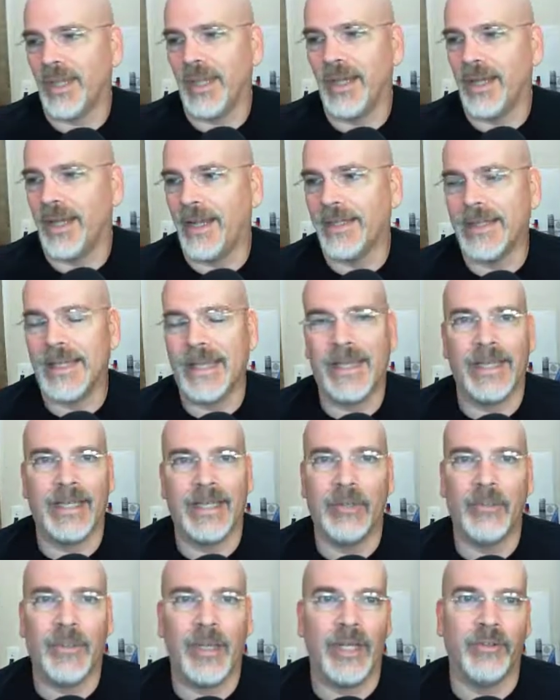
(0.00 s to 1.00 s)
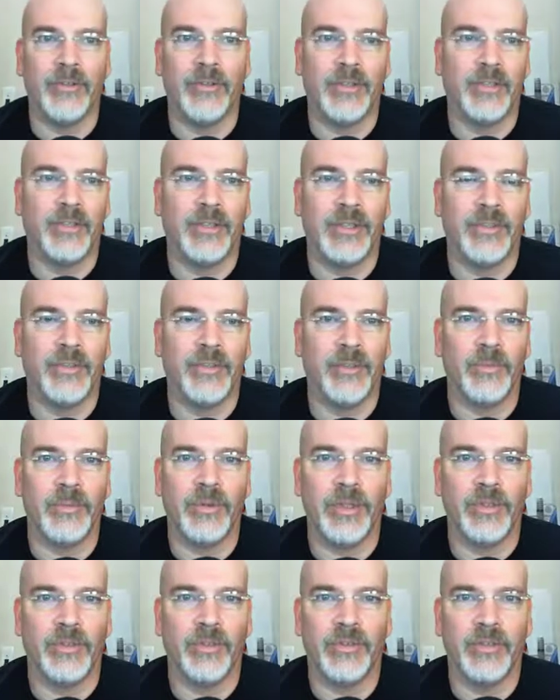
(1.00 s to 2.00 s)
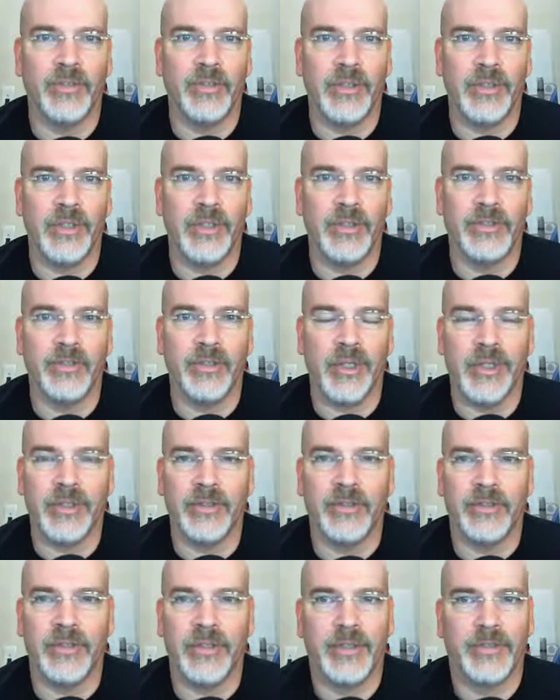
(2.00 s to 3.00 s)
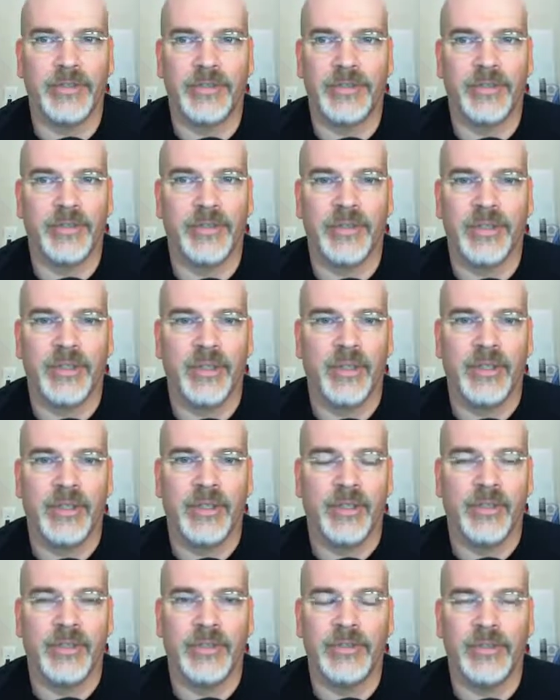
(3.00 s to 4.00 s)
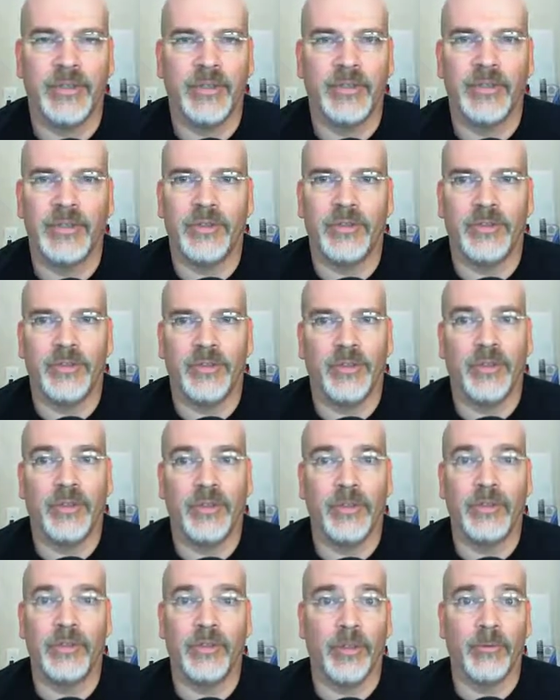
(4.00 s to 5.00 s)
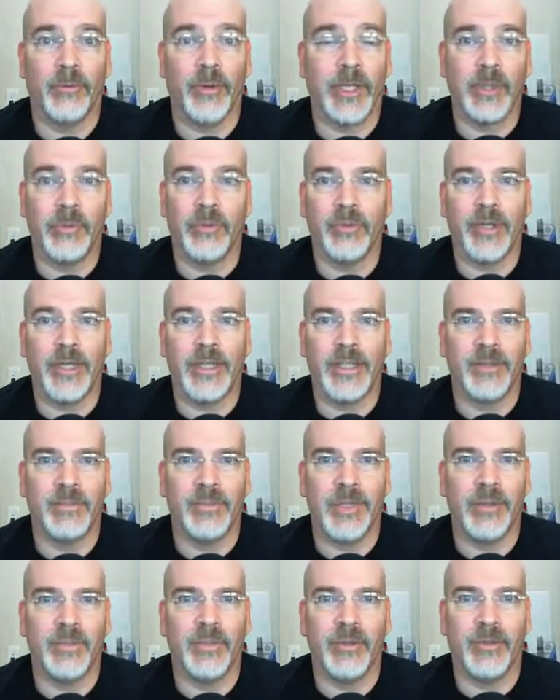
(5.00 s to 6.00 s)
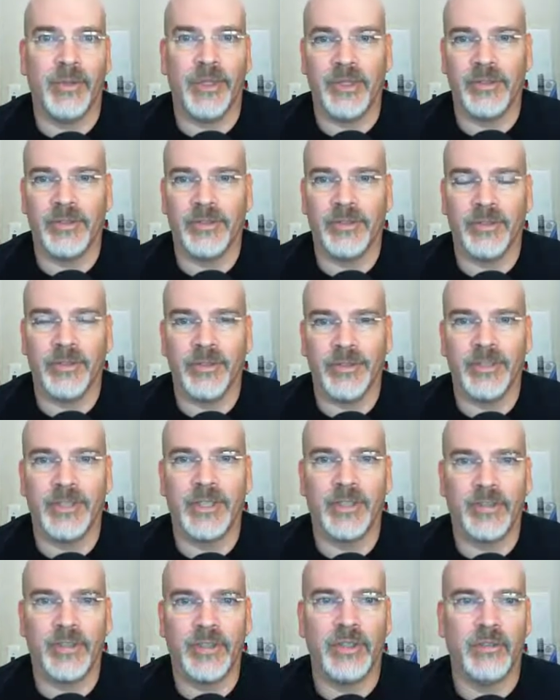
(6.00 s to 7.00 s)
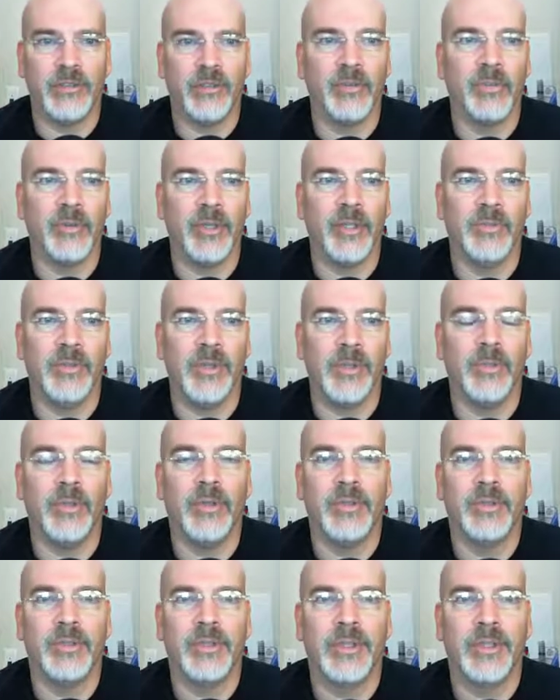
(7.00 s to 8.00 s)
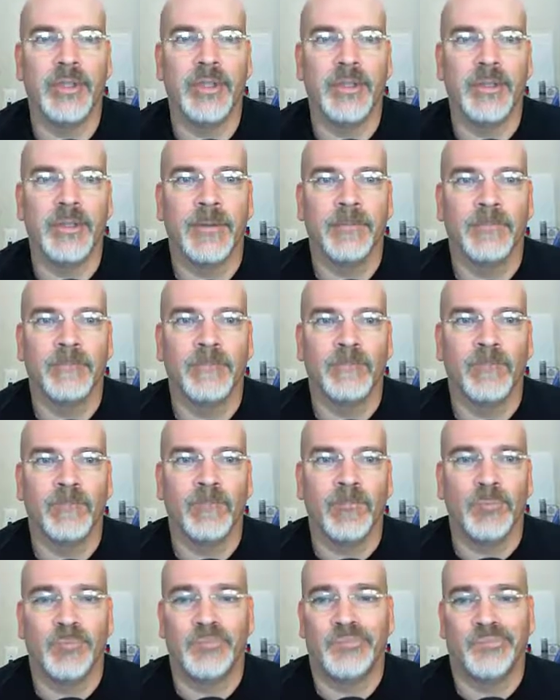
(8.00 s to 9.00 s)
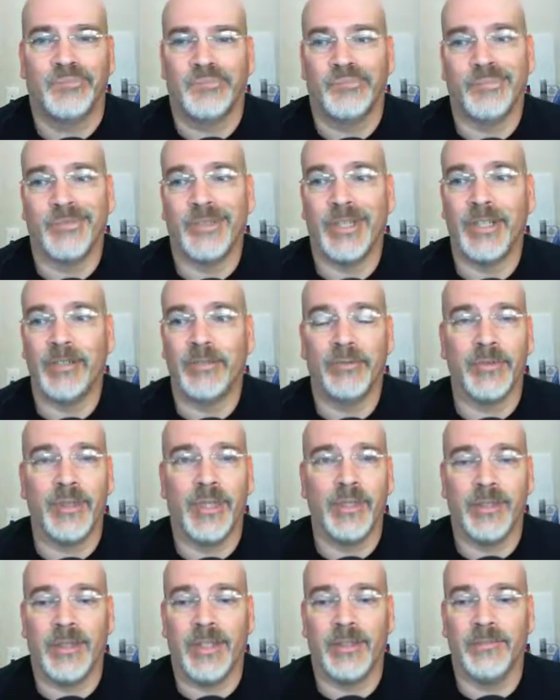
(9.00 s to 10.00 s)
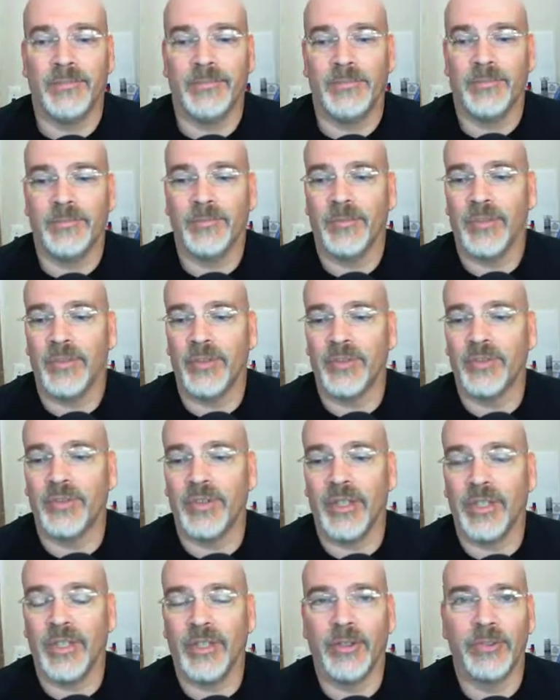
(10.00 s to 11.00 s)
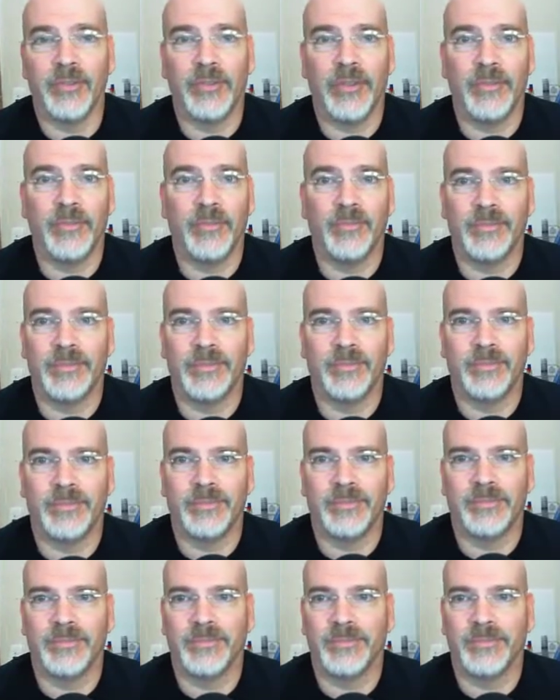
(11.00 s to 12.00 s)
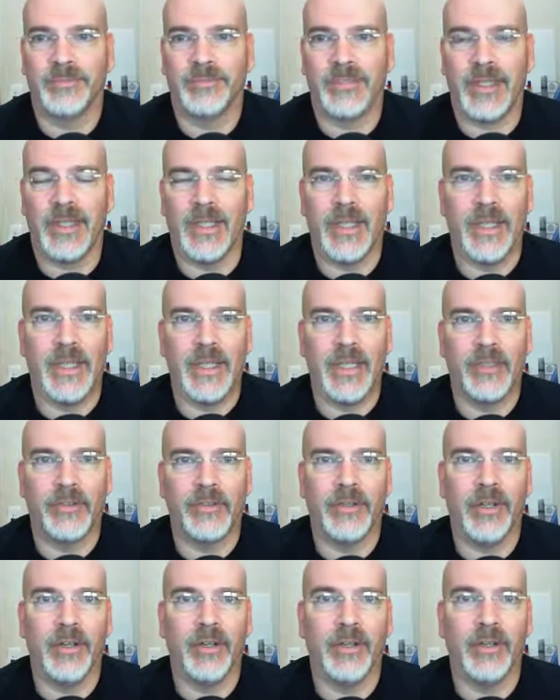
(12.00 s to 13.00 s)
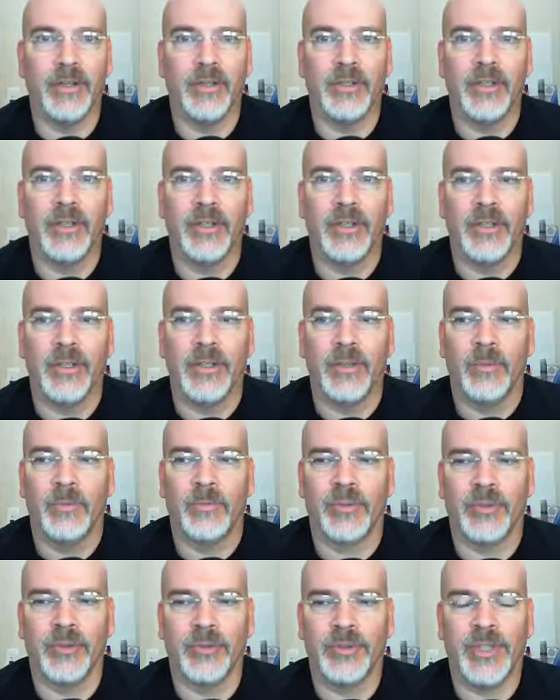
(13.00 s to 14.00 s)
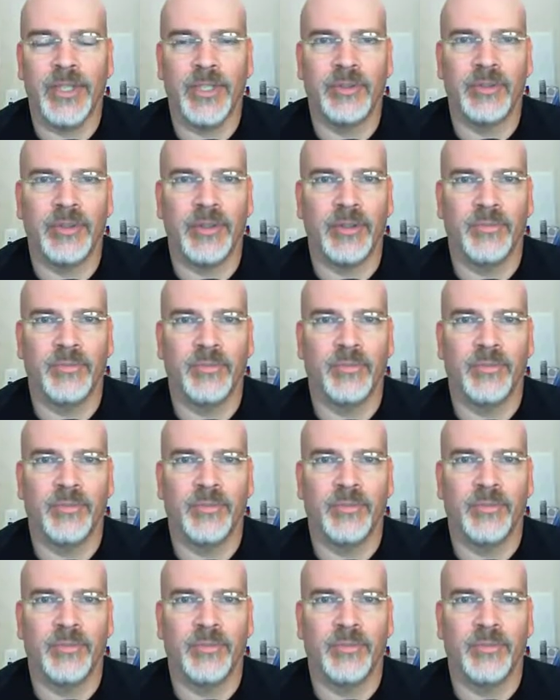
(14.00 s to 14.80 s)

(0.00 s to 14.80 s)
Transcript: I can't imagine in some places in the United States. This is already breaking people, and it's going to continue to break people. And seeing how some idiots are protesting,